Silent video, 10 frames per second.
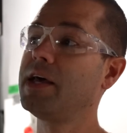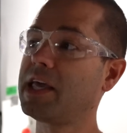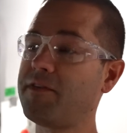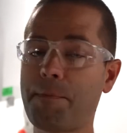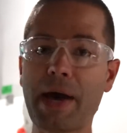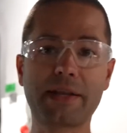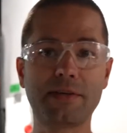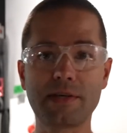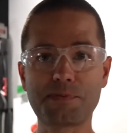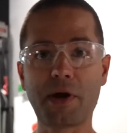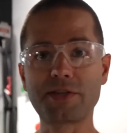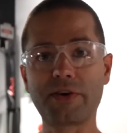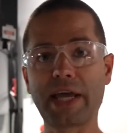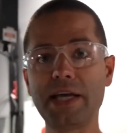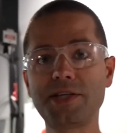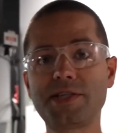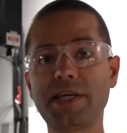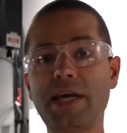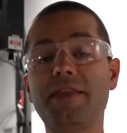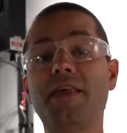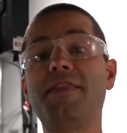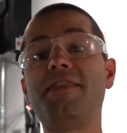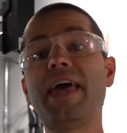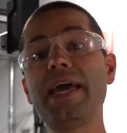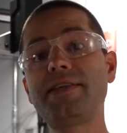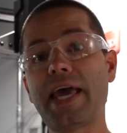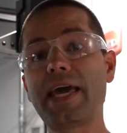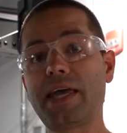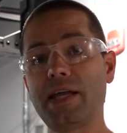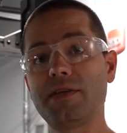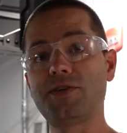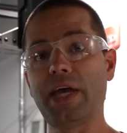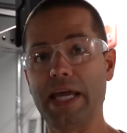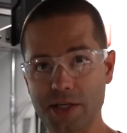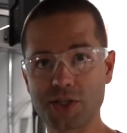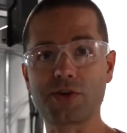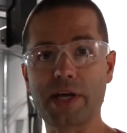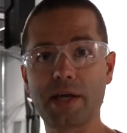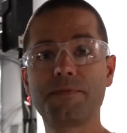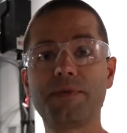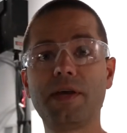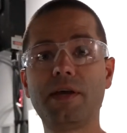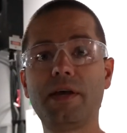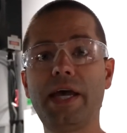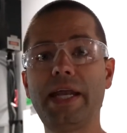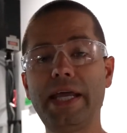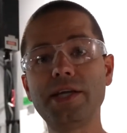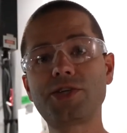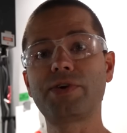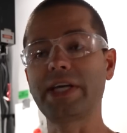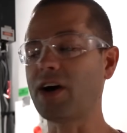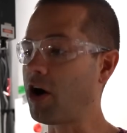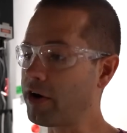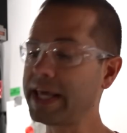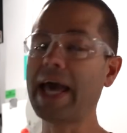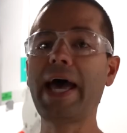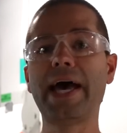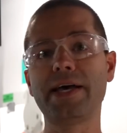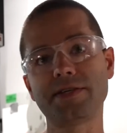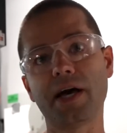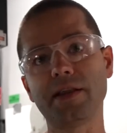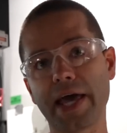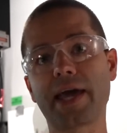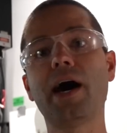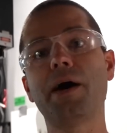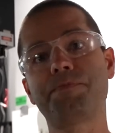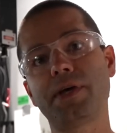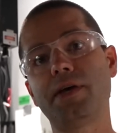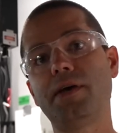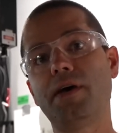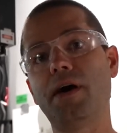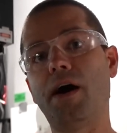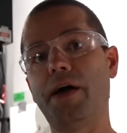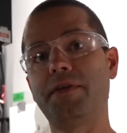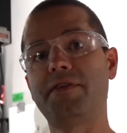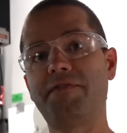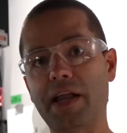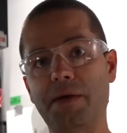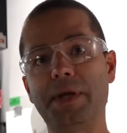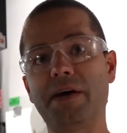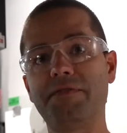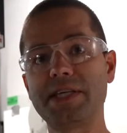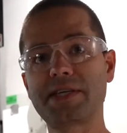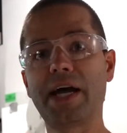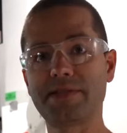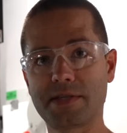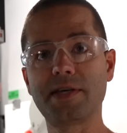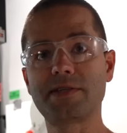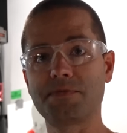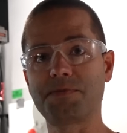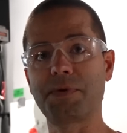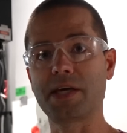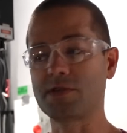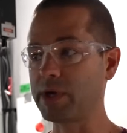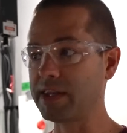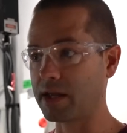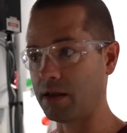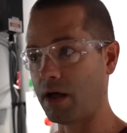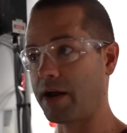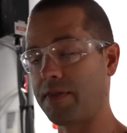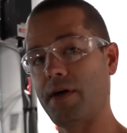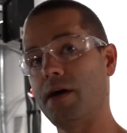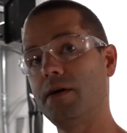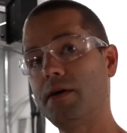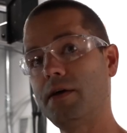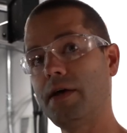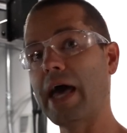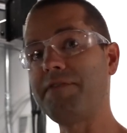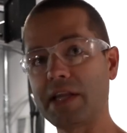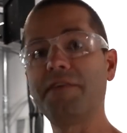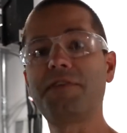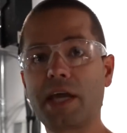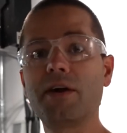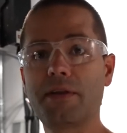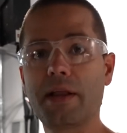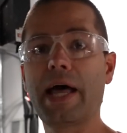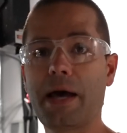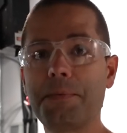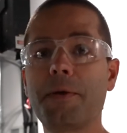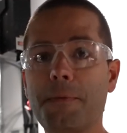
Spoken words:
give it back to the sponsoring agency, and then they take it to industry. And industry already has a leg up on the development of these kinds of systems because we did a lot of the heavy lifting here in the lab.